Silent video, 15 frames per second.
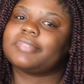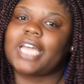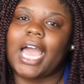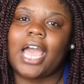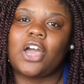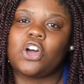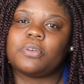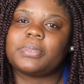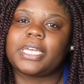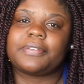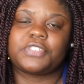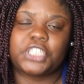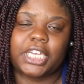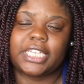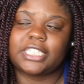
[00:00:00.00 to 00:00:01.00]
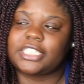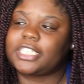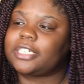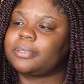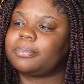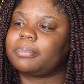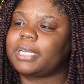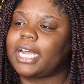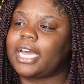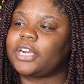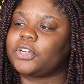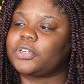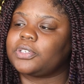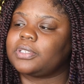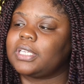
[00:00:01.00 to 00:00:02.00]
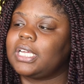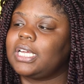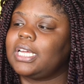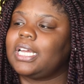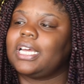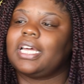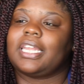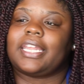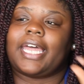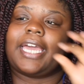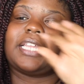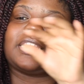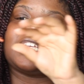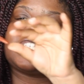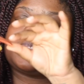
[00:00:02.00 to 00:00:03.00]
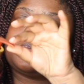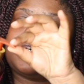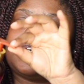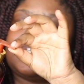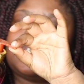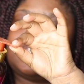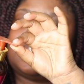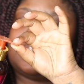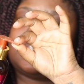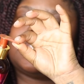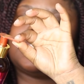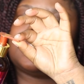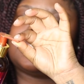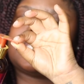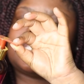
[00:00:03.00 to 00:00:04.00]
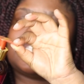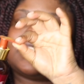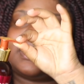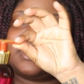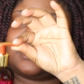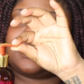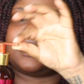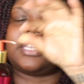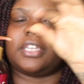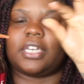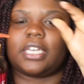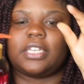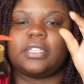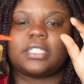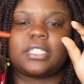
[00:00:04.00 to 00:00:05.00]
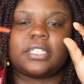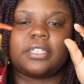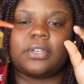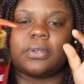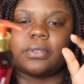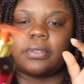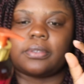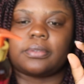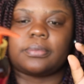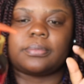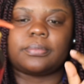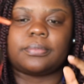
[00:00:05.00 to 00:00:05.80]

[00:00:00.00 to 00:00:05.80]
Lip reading: I hope they've changed them, but I don't. Like, this one is, look, can you see? Hold on.